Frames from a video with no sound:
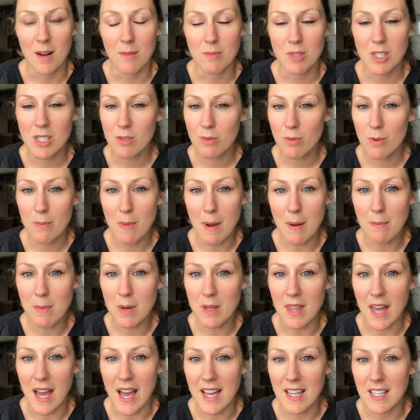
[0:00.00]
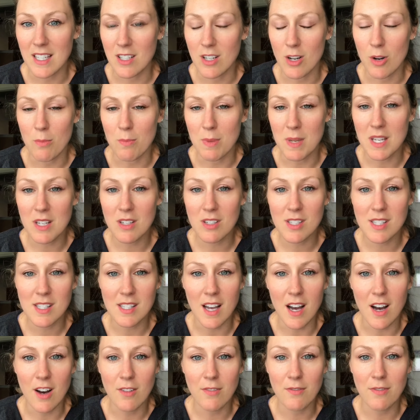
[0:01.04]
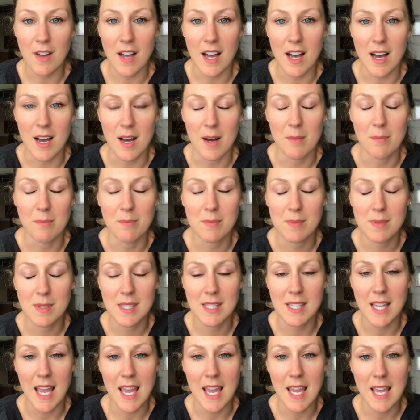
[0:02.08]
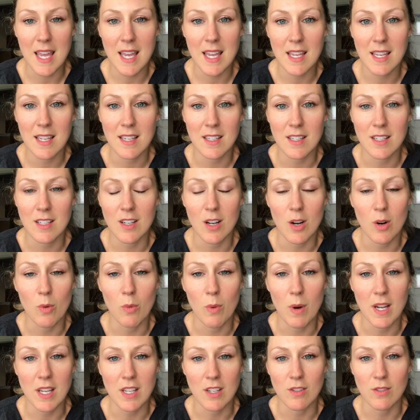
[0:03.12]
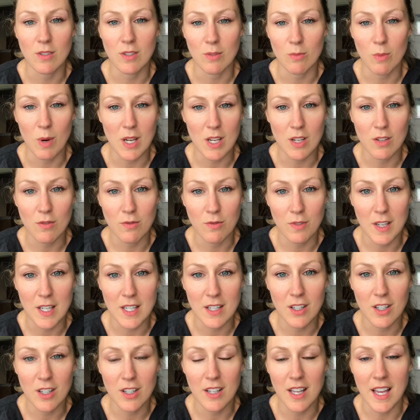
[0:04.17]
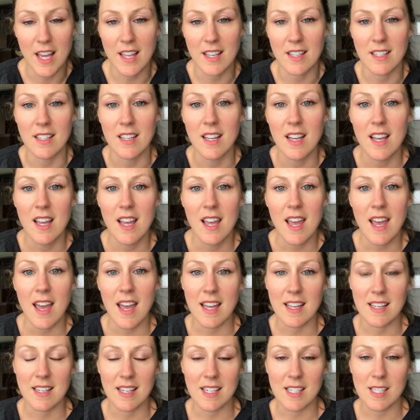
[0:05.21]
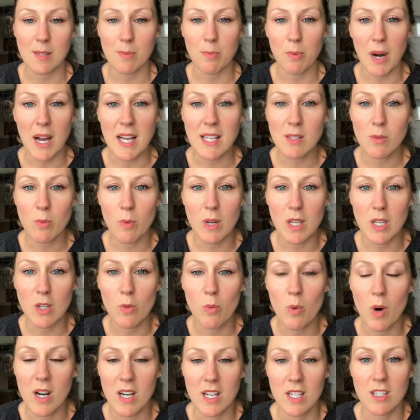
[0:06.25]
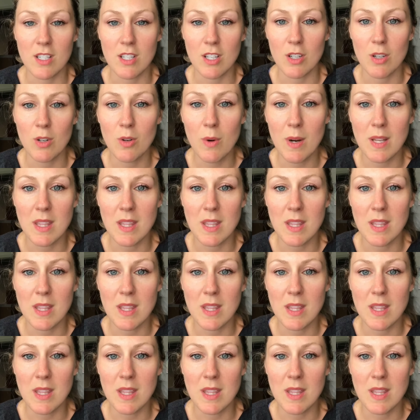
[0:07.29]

Just remember that, be yourself, say, what you feel, and express what you want to do.